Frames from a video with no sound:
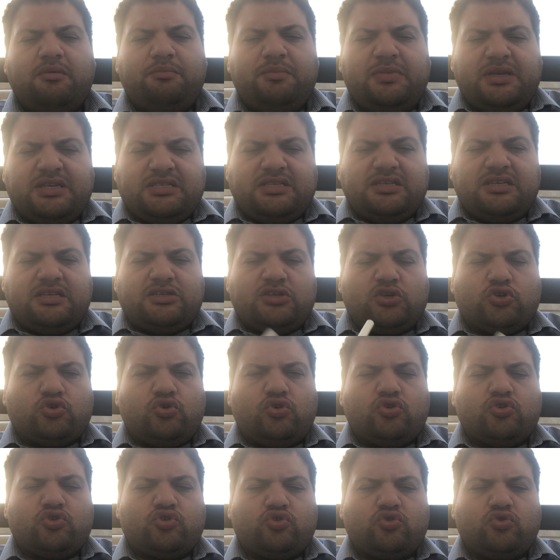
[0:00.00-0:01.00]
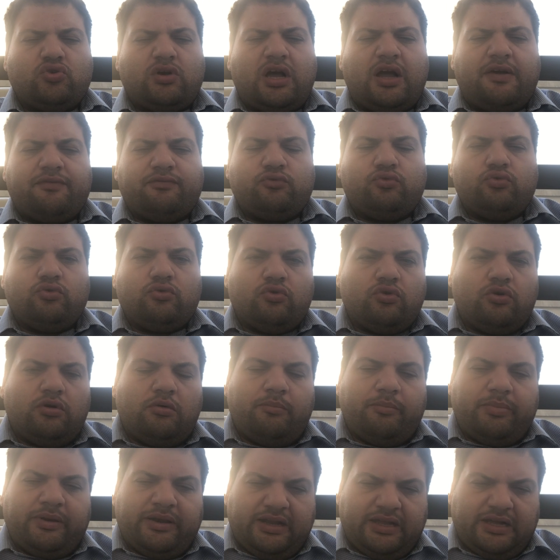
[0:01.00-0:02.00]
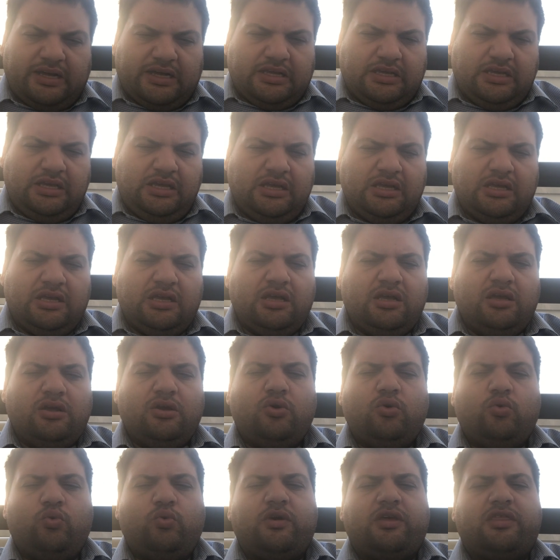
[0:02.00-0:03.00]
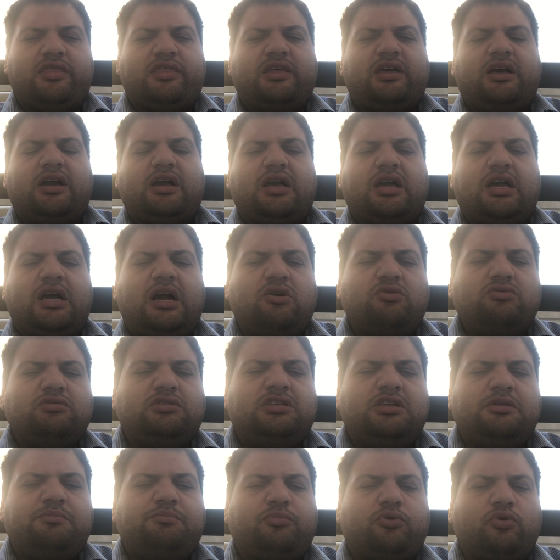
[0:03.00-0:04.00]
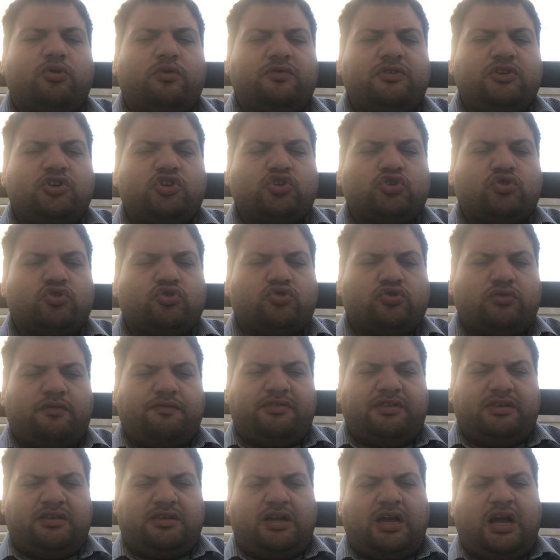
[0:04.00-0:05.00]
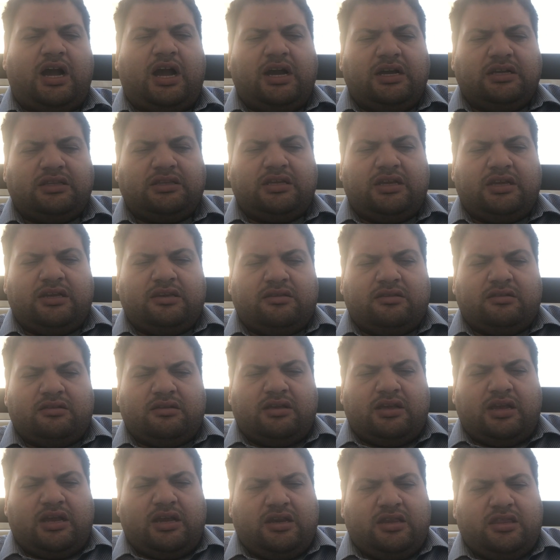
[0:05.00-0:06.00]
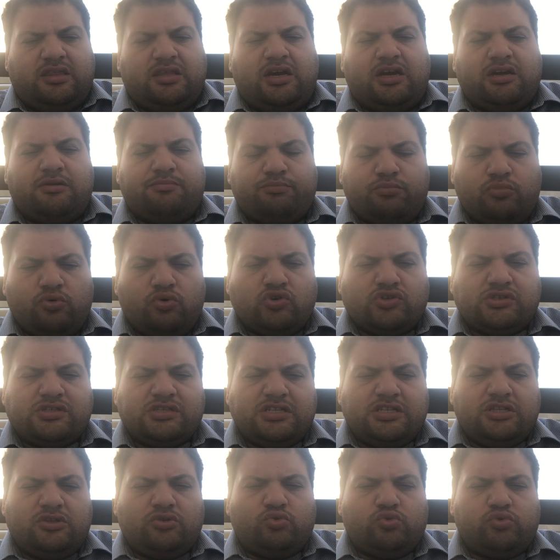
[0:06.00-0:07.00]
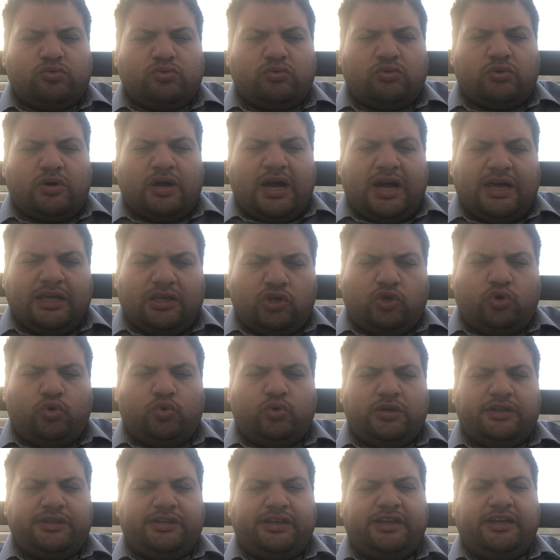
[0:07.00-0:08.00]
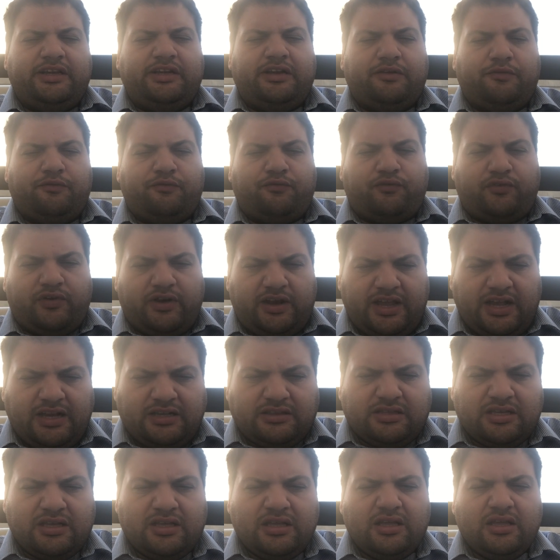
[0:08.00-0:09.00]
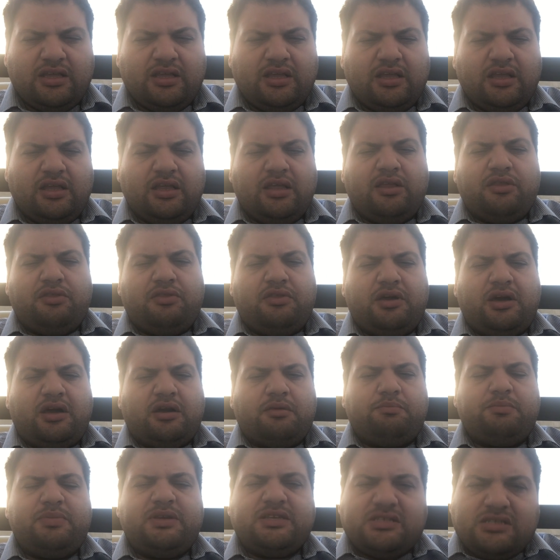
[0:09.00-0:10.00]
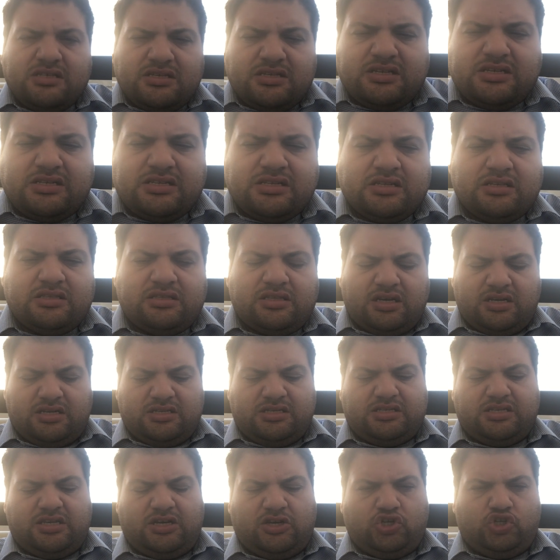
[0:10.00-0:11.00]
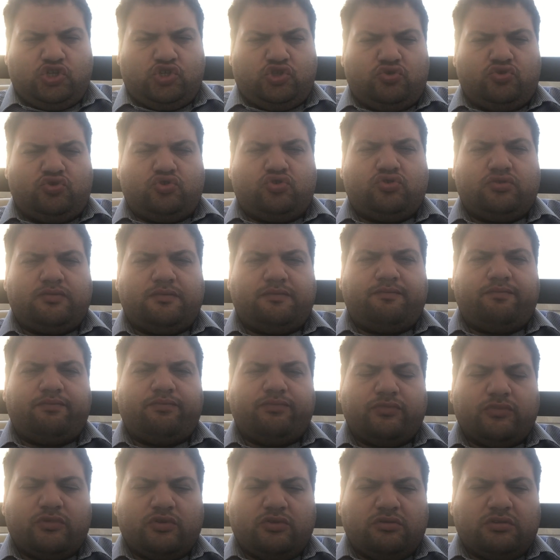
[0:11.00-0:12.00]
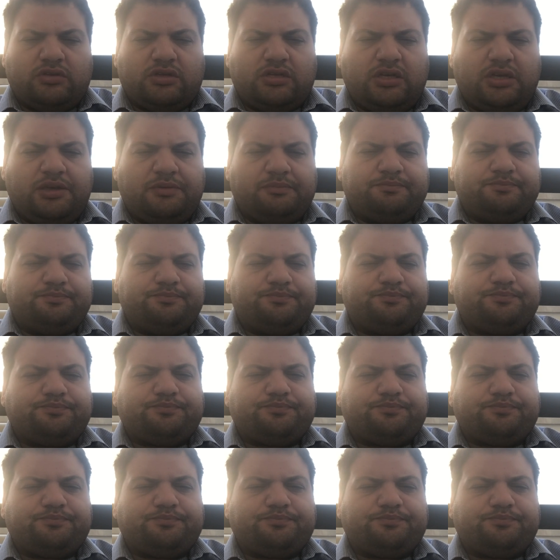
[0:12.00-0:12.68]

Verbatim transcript: Businesses also have to comply with the accounting provisions of the Act and, and their books need to accurately reflect their business transactions. Okay.